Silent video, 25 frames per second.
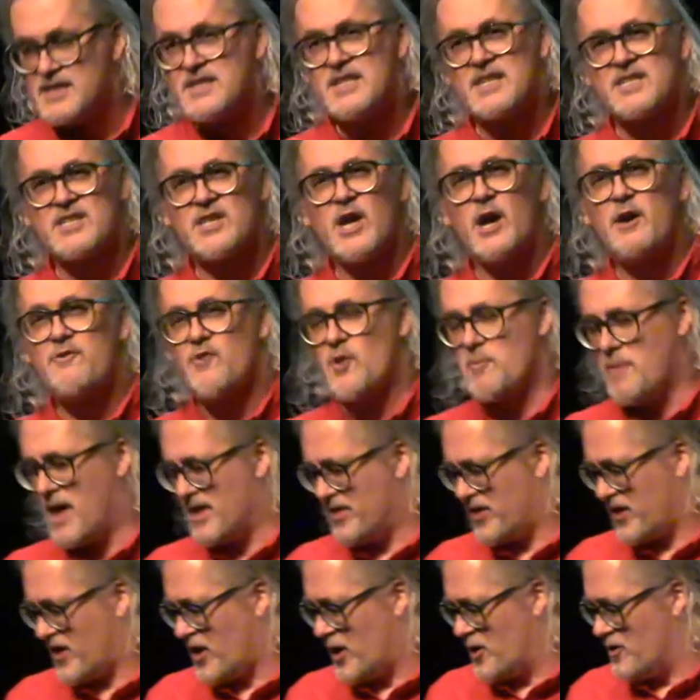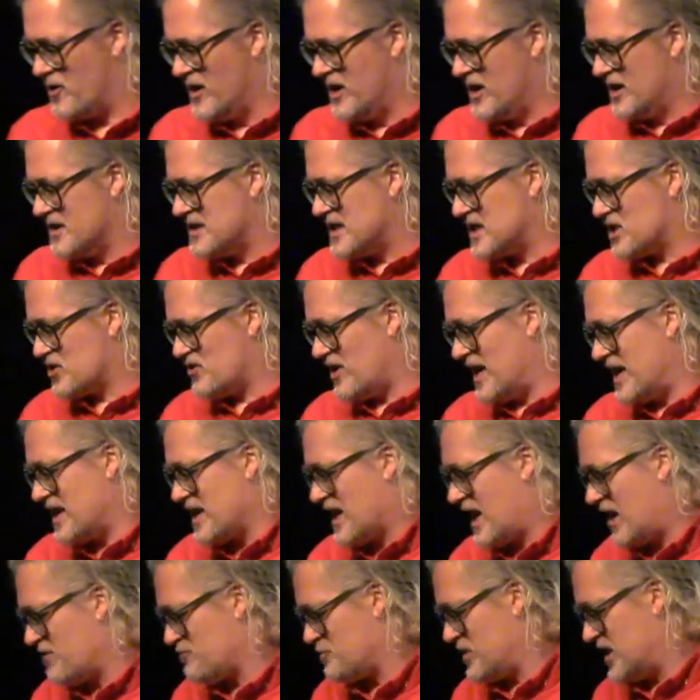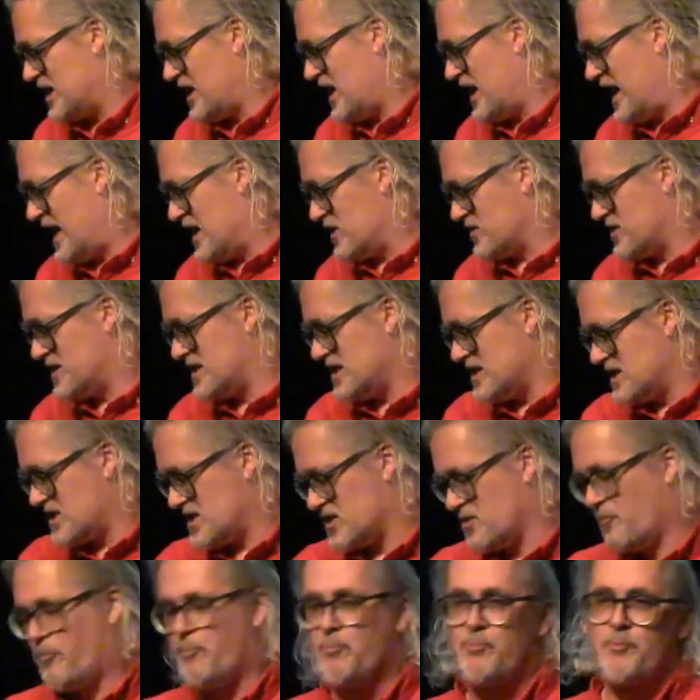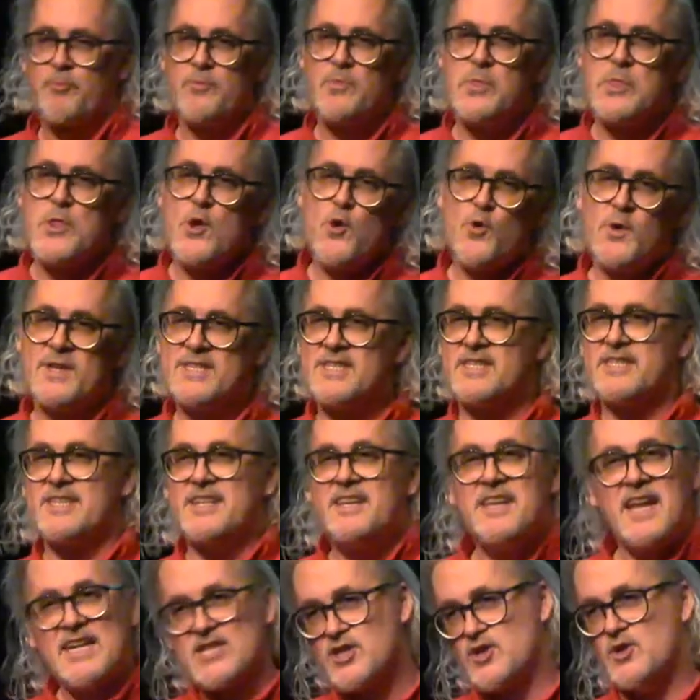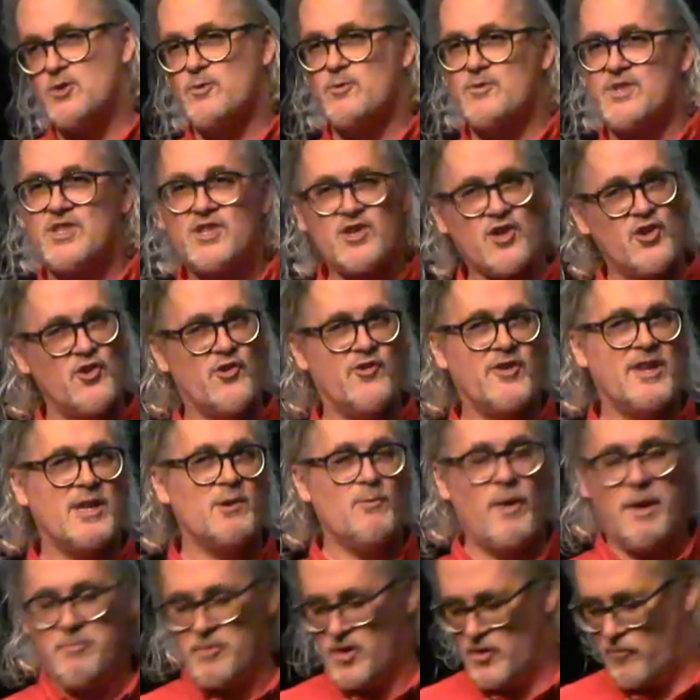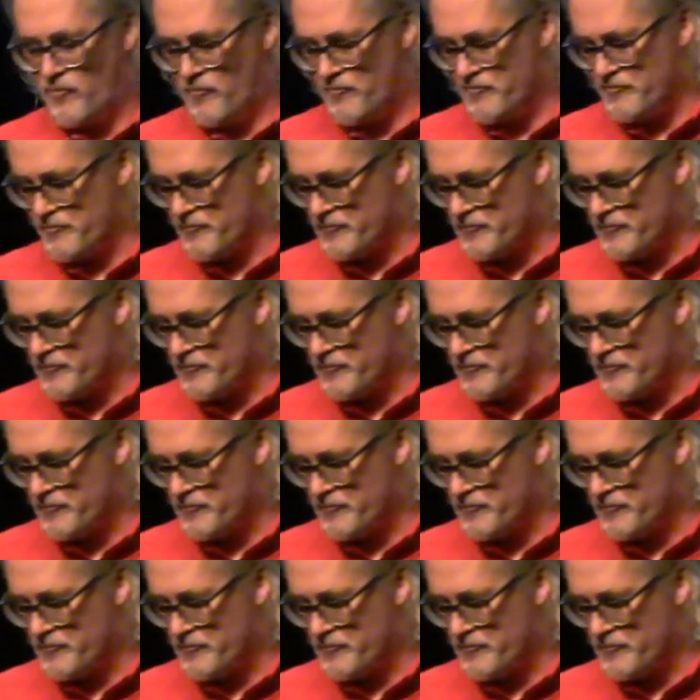Just over a month ago, the Australian government announced its newest national security weapon